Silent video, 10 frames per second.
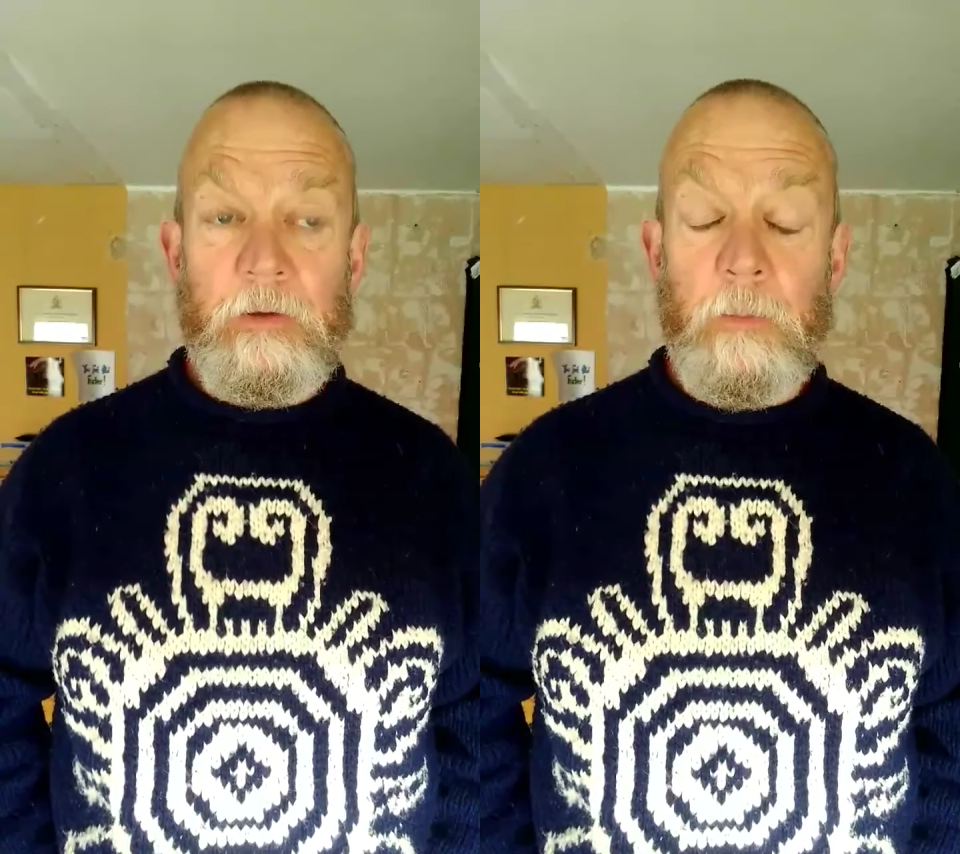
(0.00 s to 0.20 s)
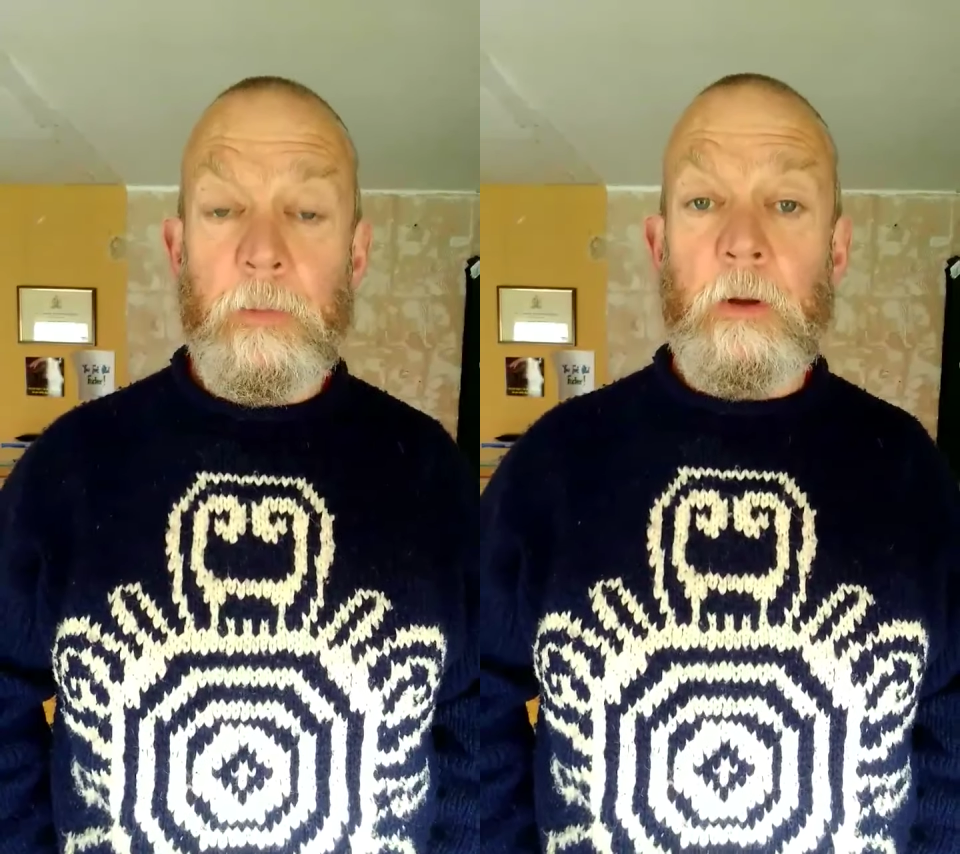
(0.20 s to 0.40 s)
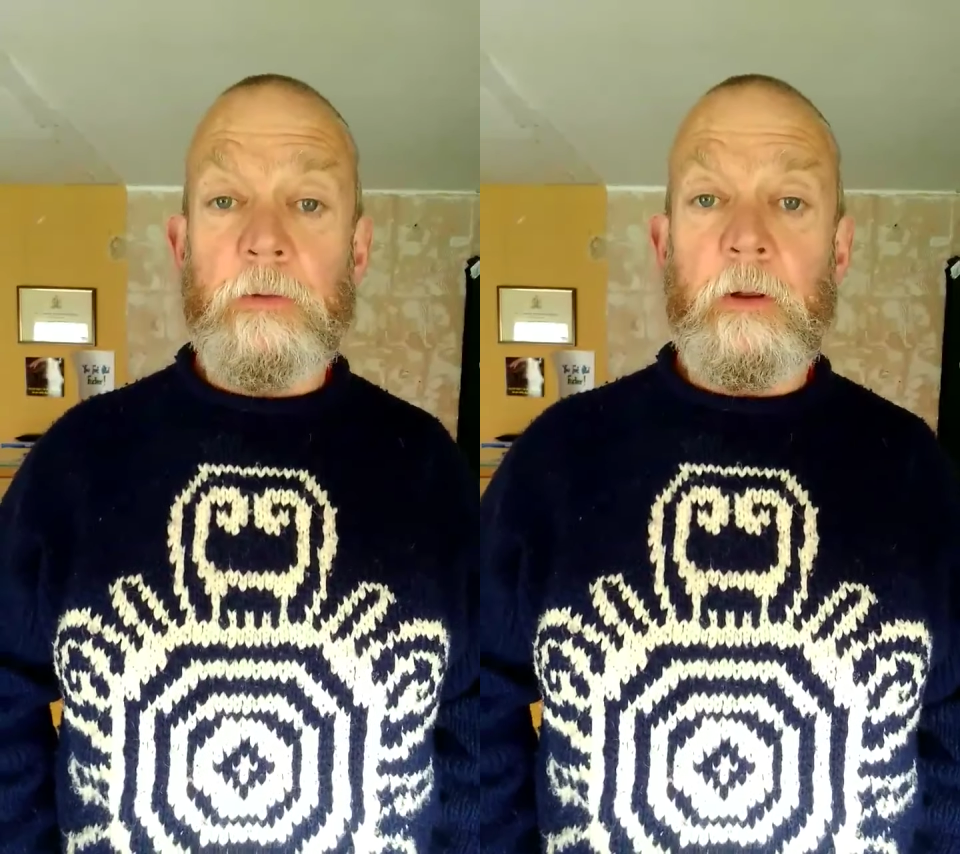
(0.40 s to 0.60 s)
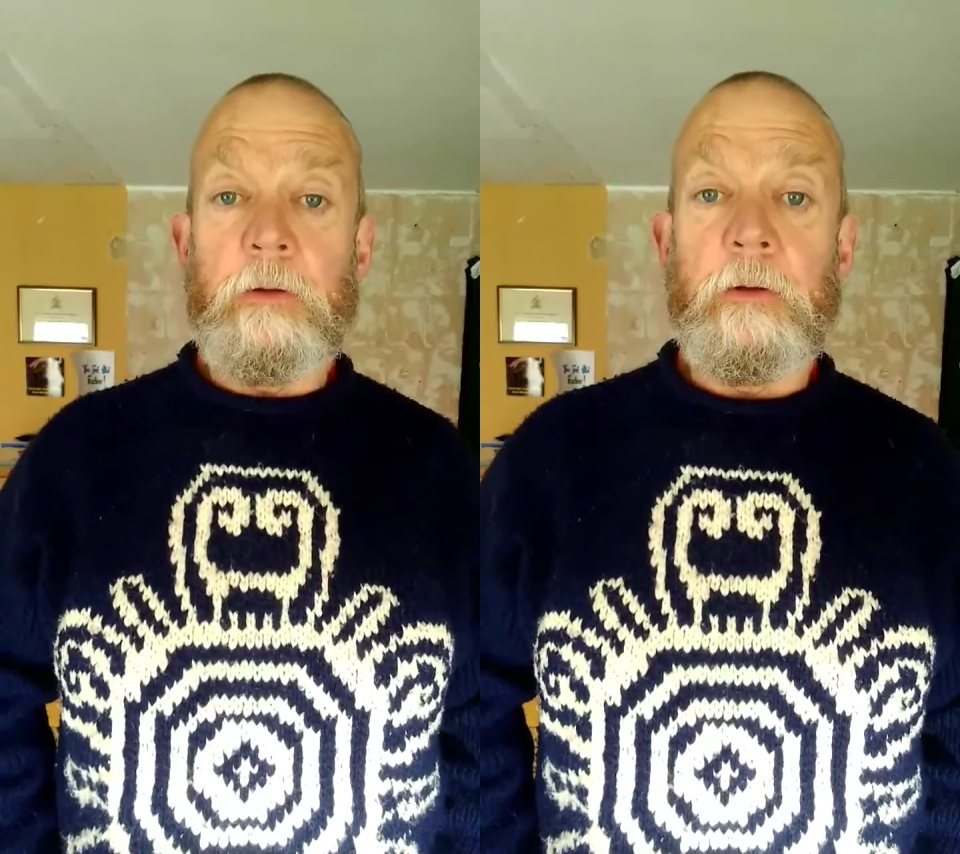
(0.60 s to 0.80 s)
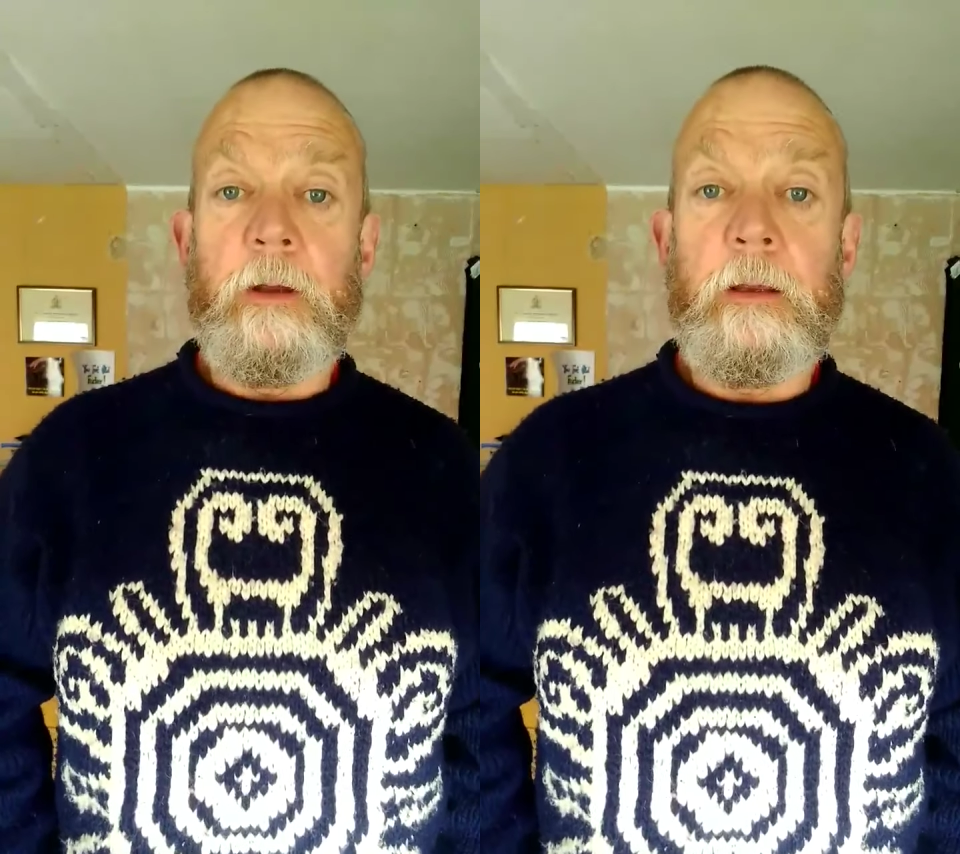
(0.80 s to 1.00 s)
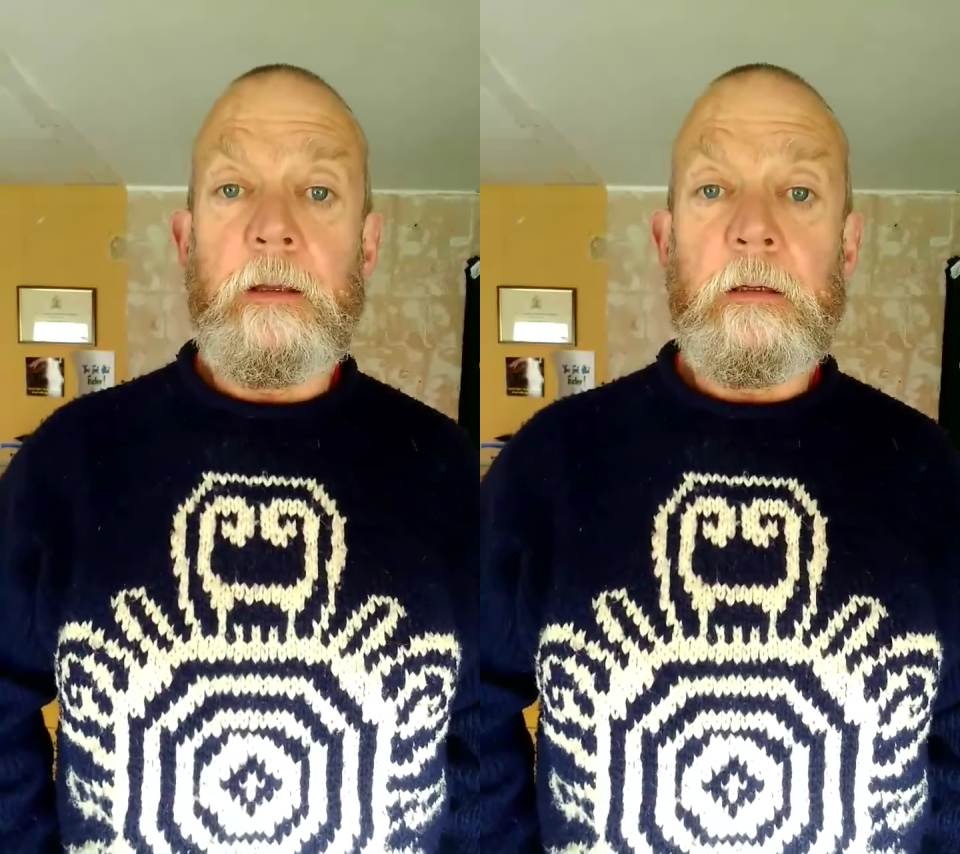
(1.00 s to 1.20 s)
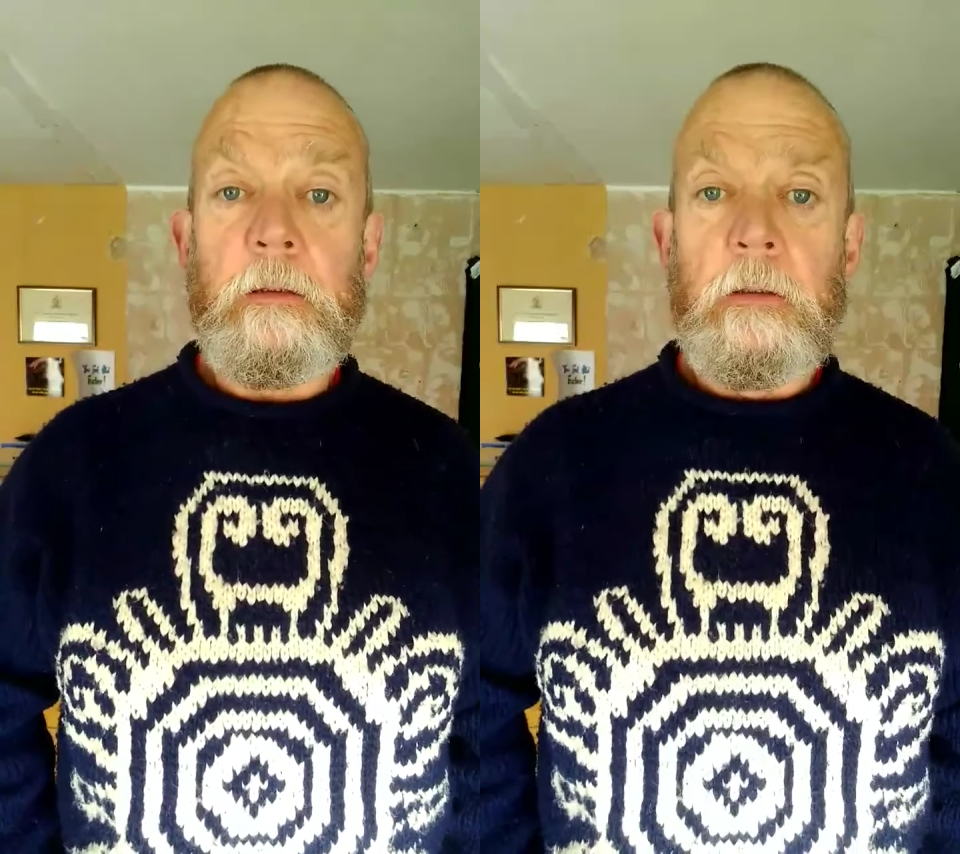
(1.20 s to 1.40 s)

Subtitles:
her birthday today,